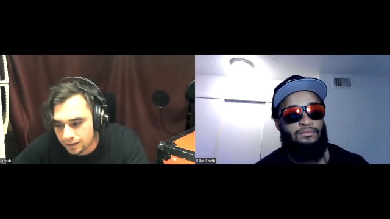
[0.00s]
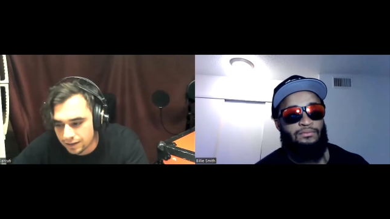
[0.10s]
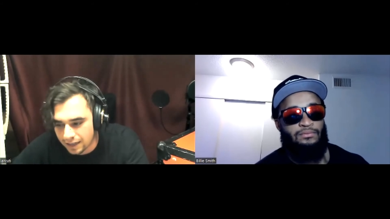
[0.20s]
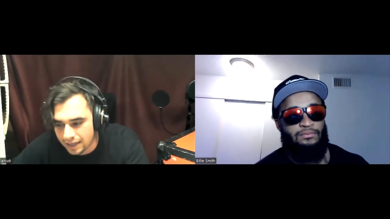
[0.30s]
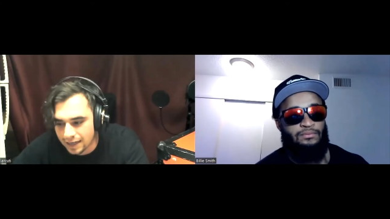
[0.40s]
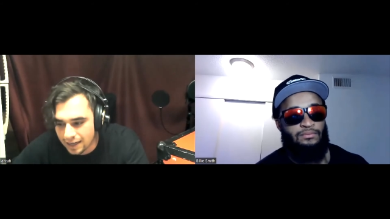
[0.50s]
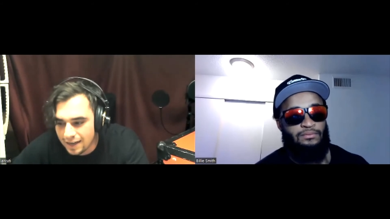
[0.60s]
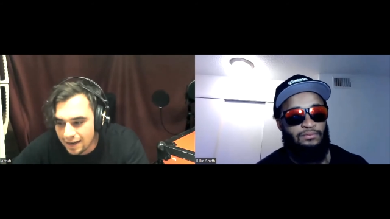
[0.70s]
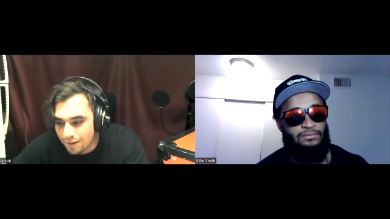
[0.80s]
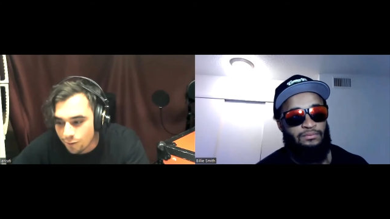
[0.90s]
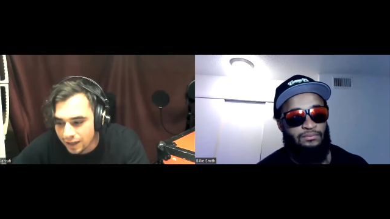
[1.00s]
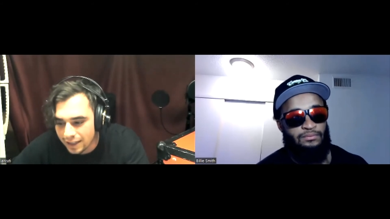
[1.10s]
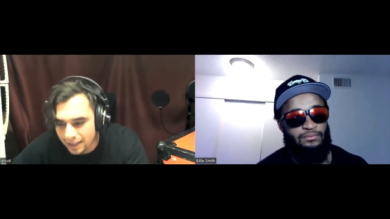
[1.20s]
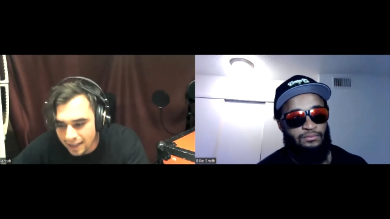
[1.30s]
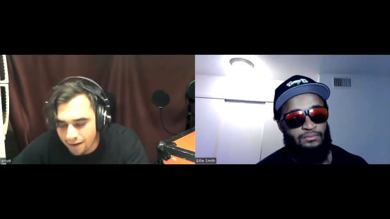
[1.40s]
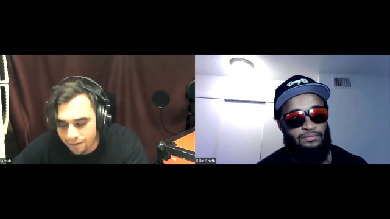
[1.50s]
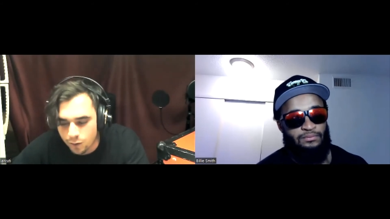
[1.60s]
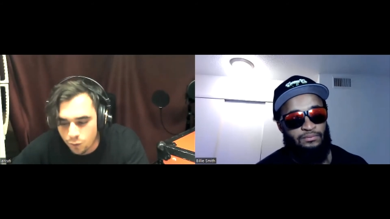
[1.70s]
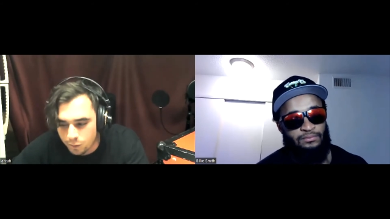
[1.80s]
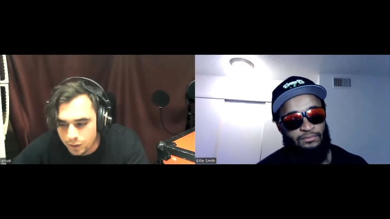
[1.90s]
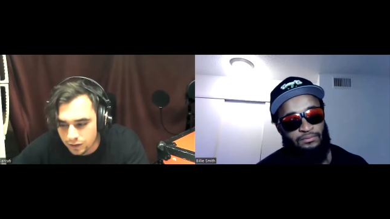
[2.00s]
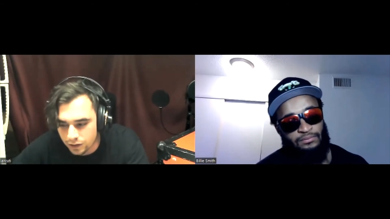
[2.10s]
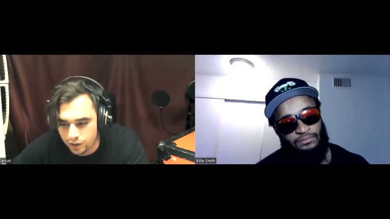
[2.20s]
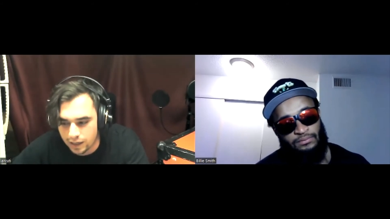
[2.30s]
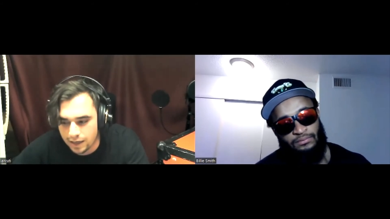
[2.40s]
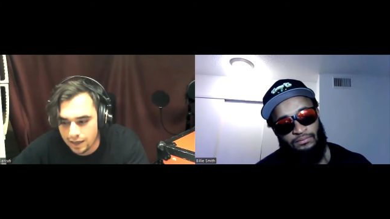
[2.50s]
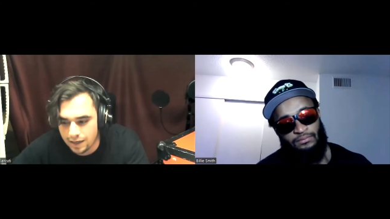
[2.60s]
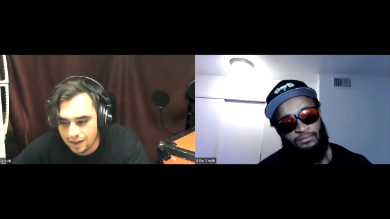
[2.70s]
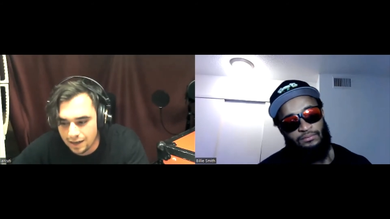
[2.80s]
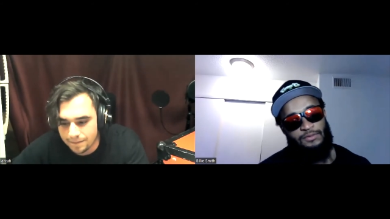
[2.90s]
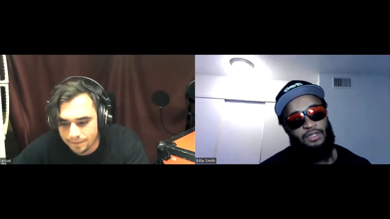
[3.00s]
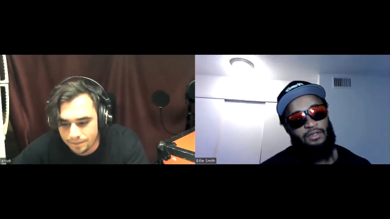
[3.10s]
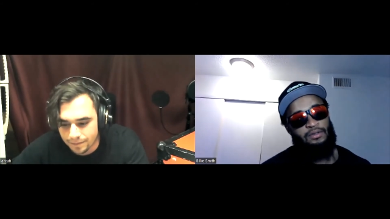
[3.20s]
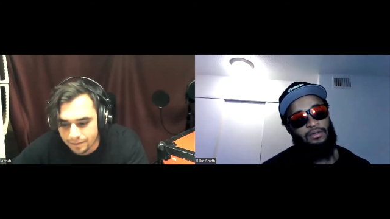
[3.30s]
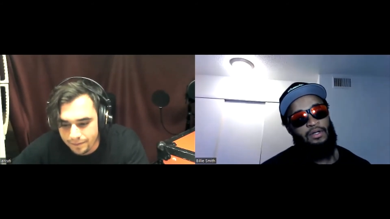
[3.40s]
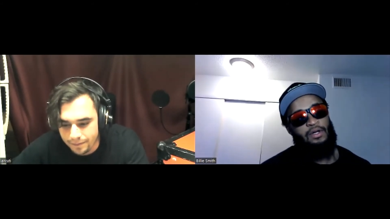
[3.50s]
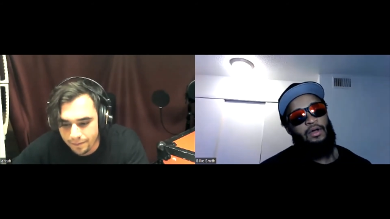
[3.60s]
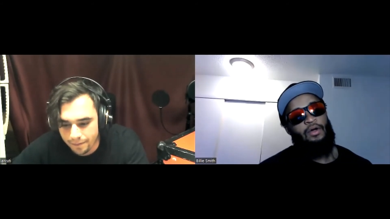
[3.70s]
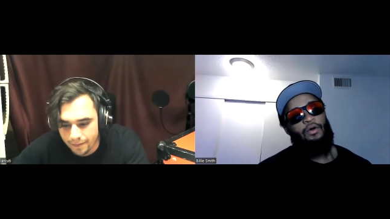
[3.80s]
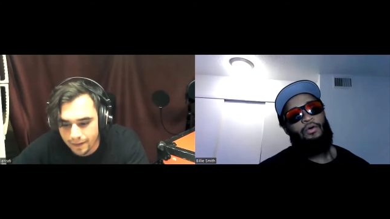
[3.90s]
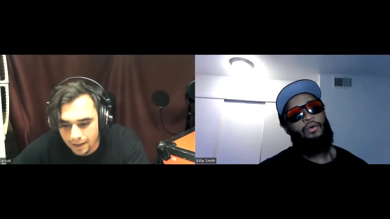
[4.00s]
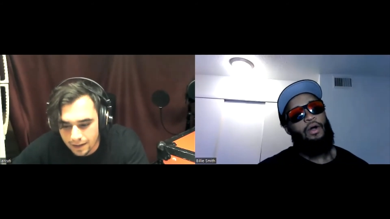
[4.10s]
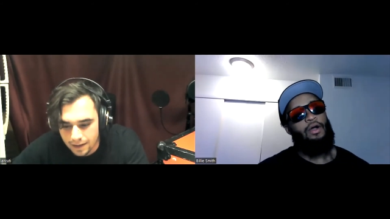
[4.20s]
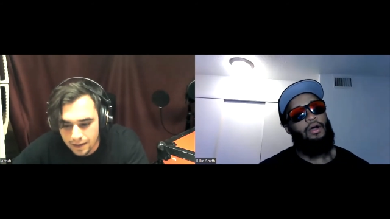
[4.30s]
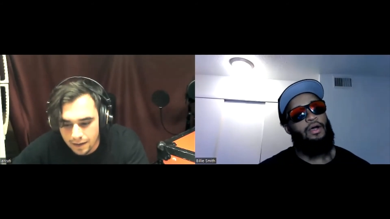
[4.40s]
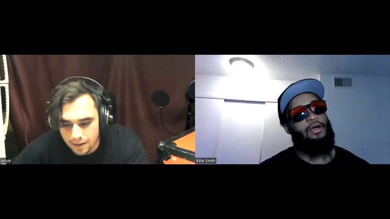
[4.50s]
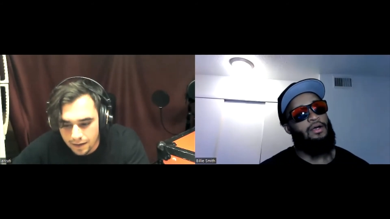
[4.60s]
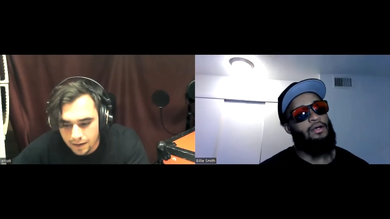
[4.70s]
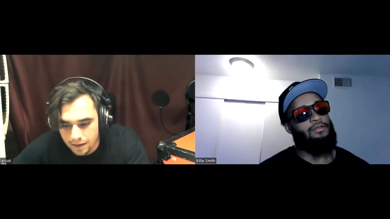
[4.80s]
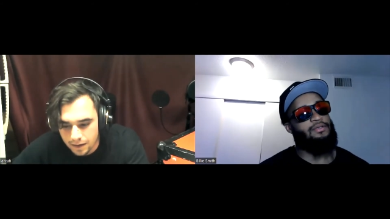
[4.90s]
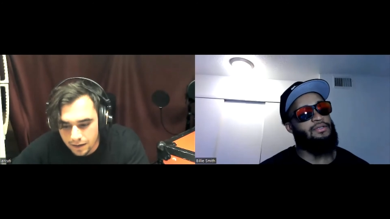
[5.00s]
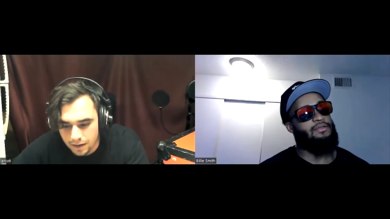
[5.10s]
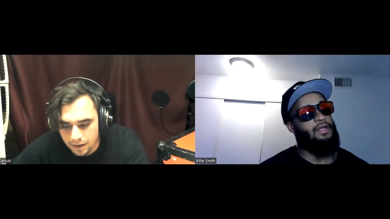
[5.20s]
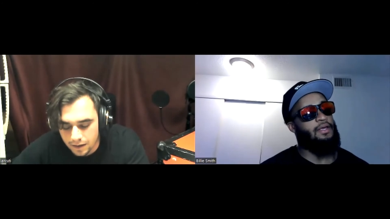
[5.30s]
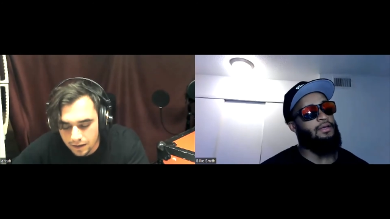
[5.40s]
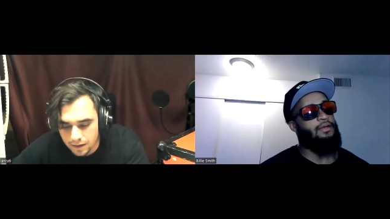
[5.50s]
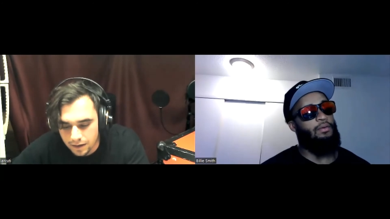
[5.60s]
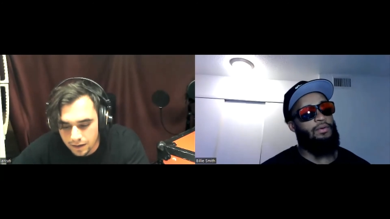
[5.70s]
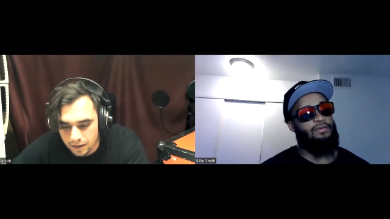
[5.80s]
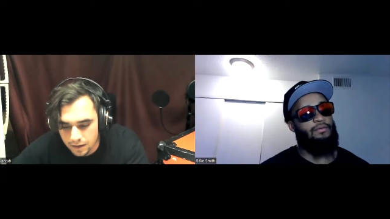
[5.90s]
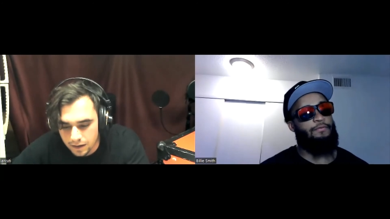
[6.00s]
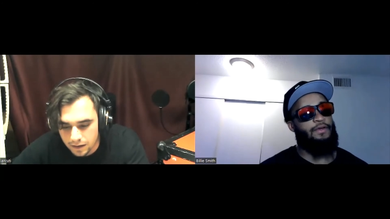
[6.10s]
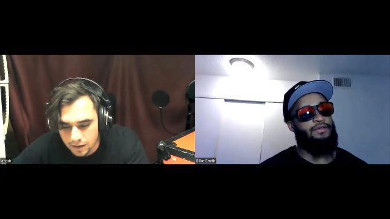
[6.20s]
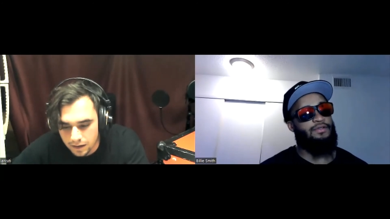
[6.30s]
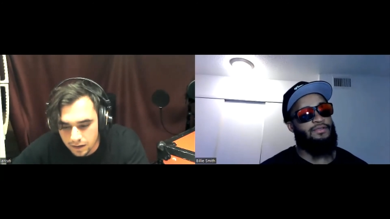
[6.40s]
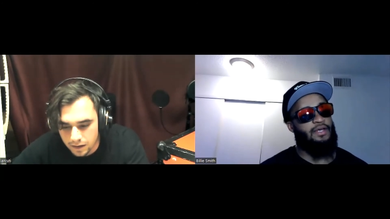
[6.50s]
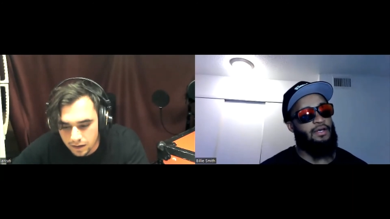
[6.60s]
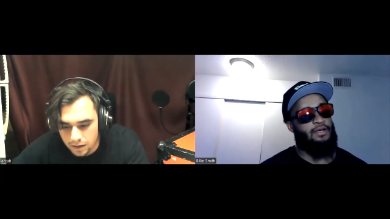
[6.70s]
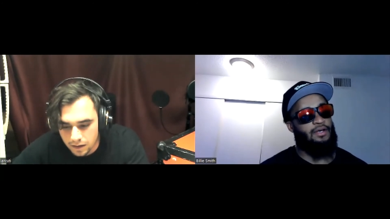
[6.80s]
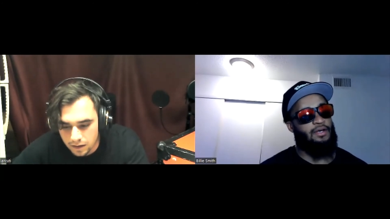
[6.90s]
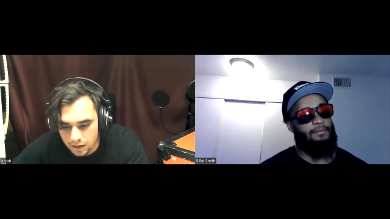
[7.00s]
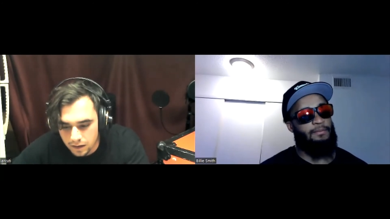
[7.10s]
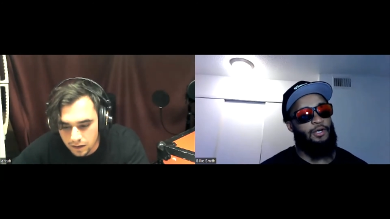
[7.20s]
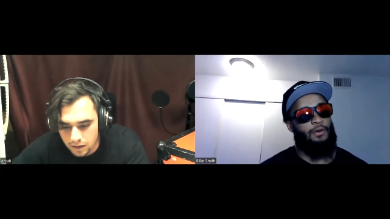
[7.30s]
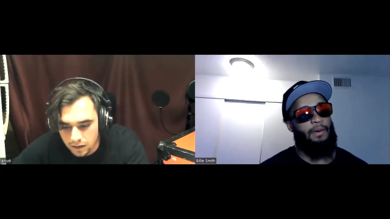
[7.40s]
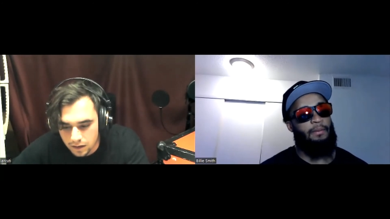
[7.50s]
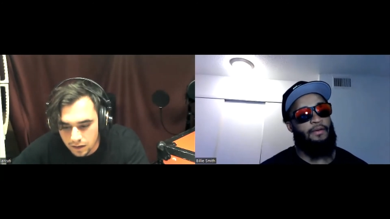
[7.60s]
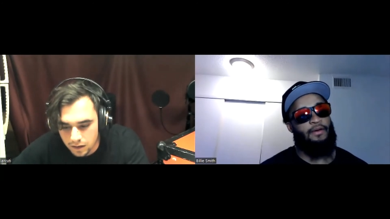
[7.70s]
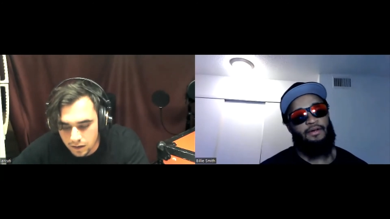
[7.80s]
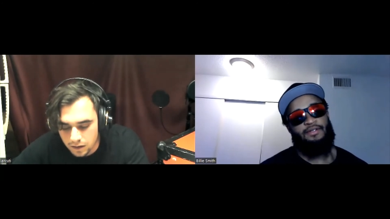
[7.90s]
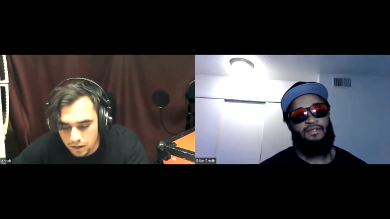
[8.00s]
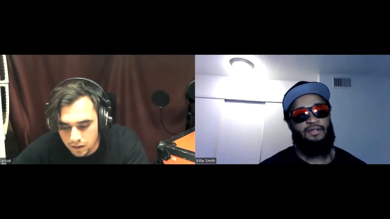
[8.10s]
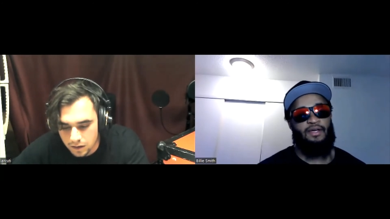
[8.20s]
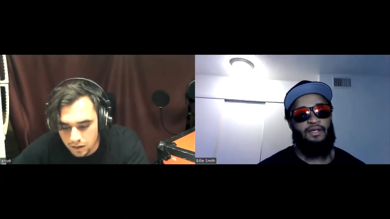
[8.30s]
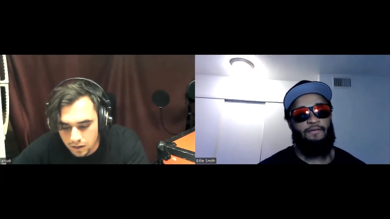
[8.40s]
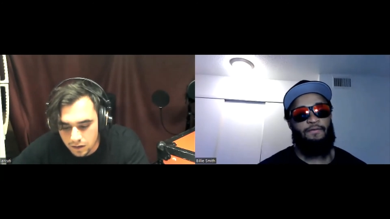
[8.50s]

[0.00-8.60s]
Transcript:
Speaker 1: just like really there for cool music shit.
Speaker 2: Yeah. Who are uh like you know what's some features that uh you know people are going to see like in the